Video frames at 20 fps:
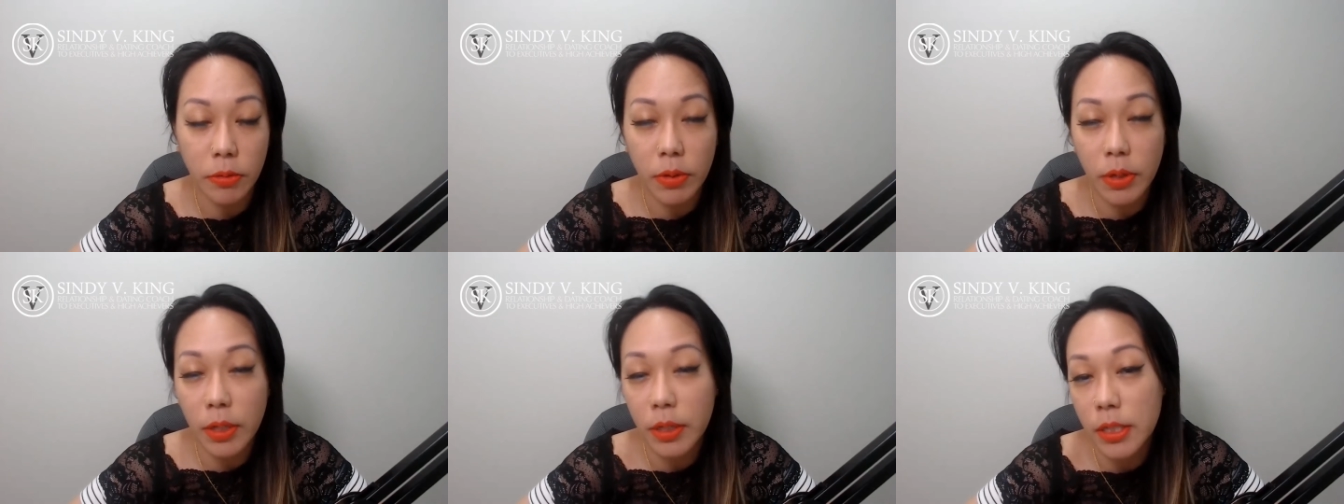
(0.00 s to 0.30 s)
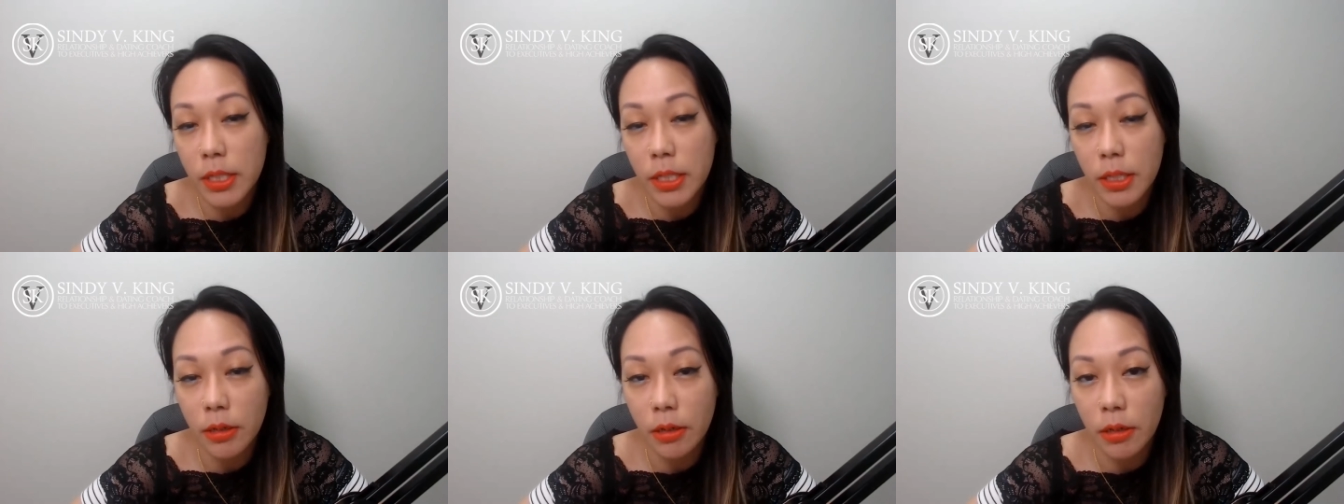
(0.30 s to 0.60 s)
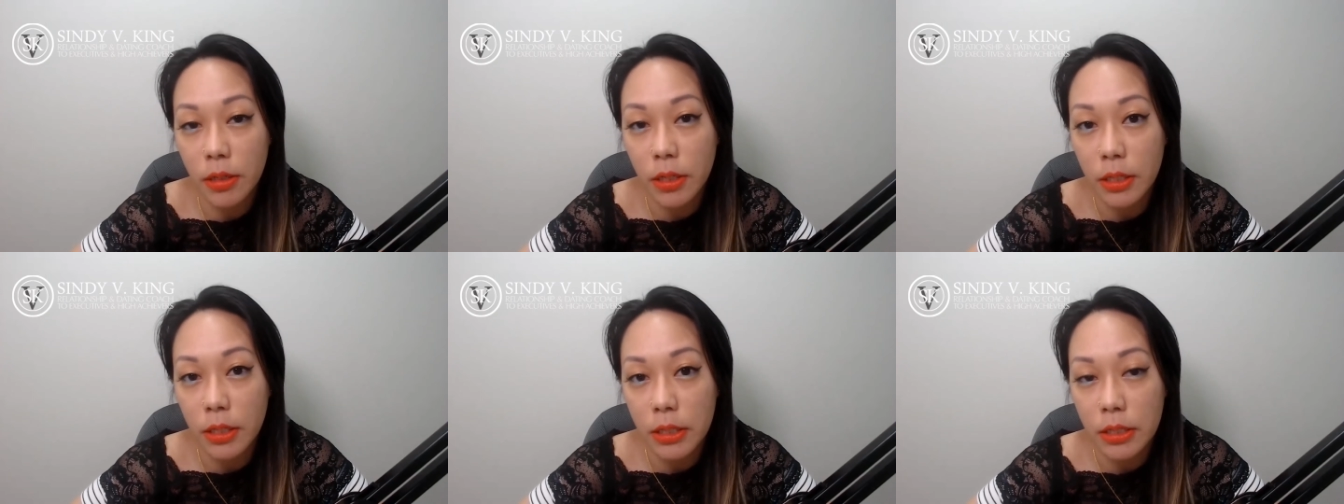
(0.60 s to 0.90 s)
consider
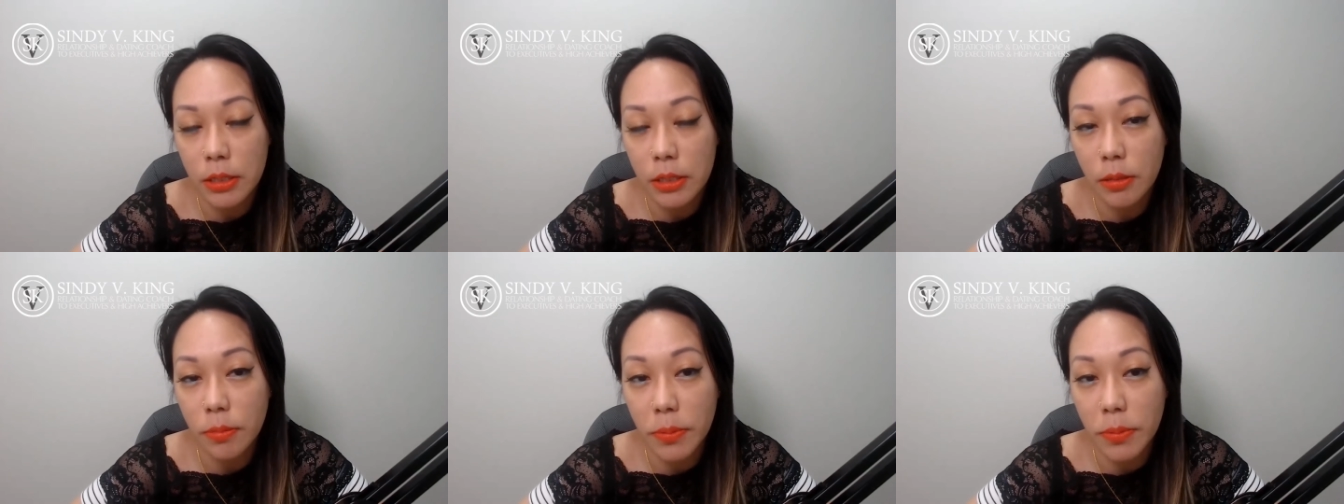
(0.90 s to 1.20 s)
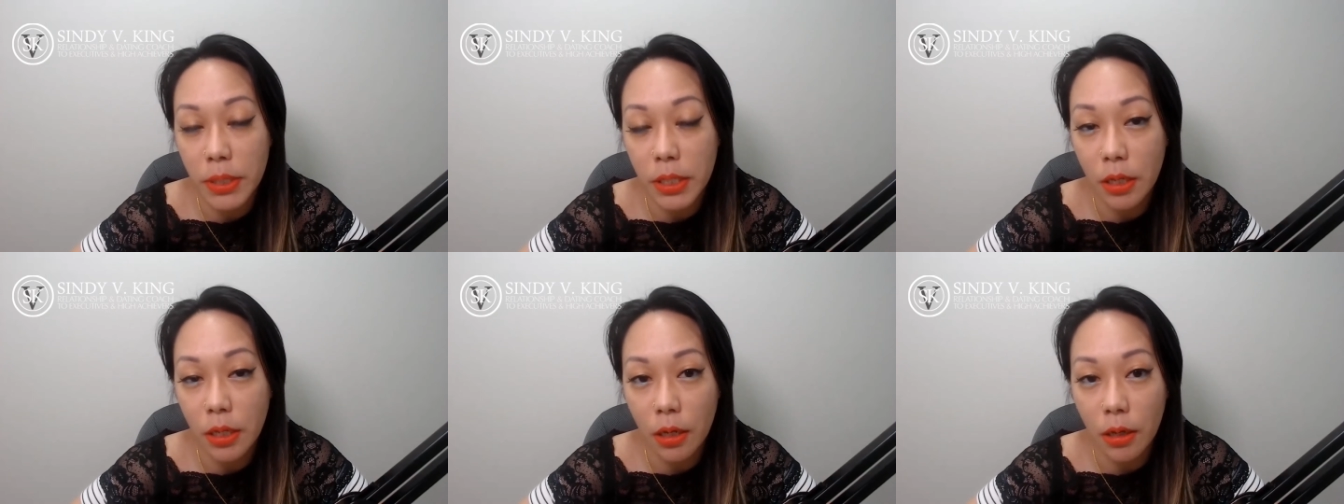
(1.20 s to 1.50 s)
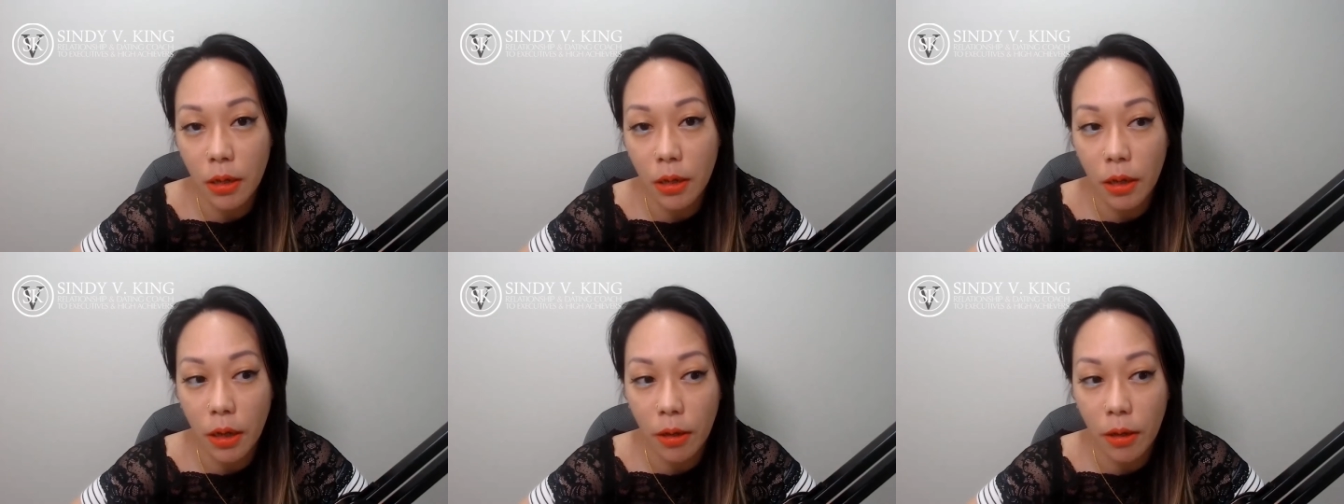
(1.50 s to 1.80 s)
it to be
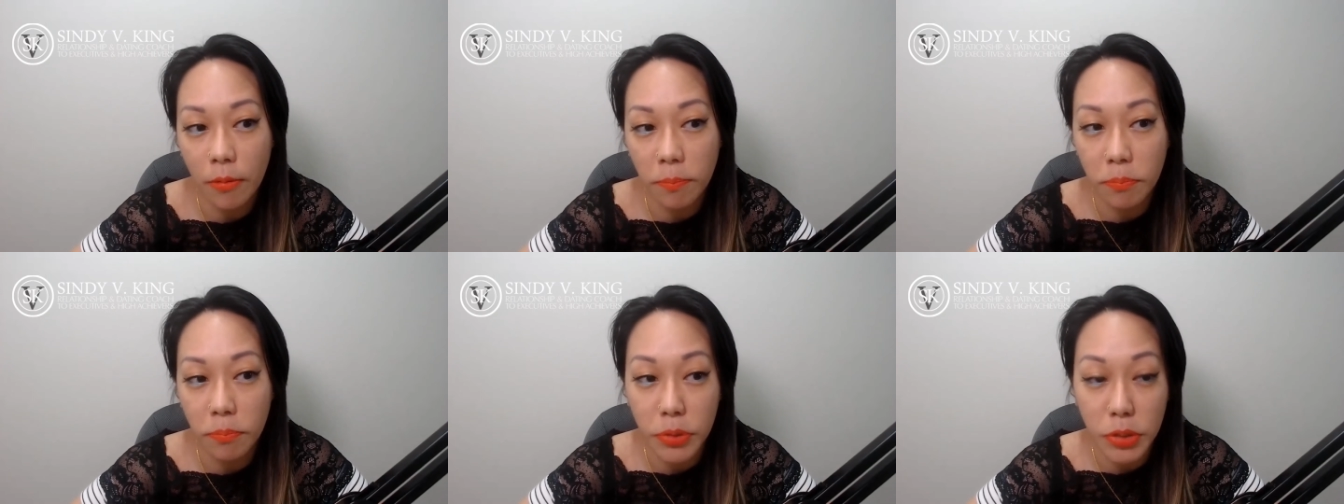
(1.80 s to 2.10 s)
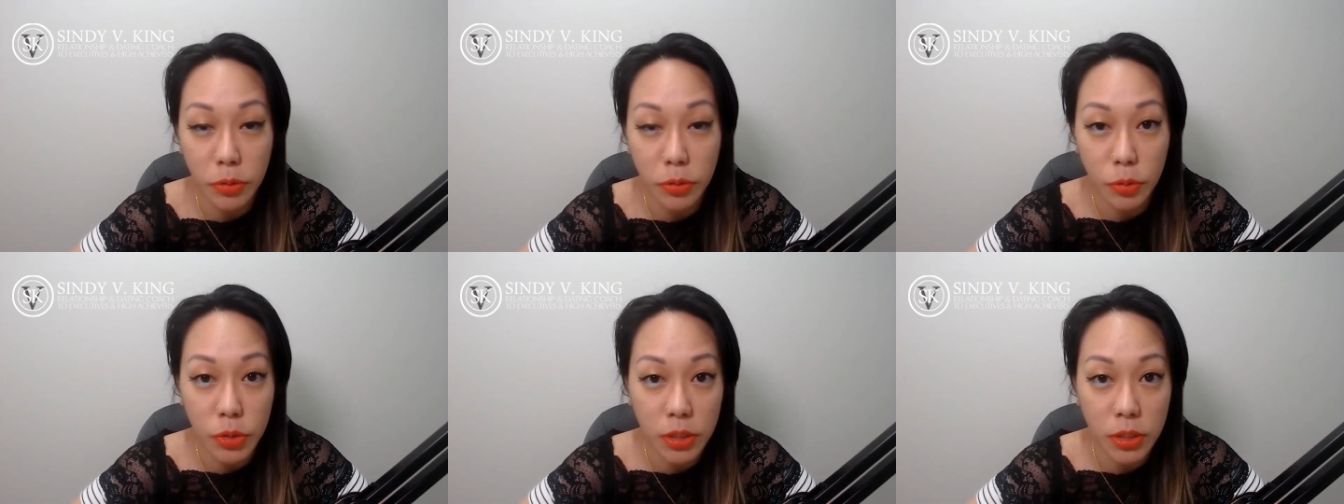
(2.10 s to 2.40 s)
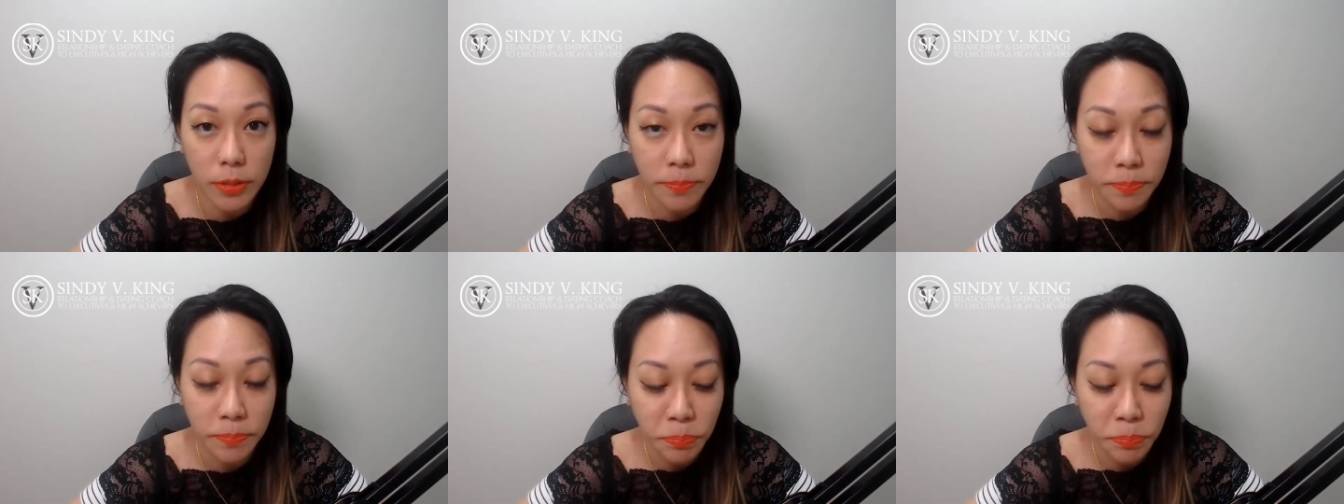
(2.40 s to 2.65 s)
abuse.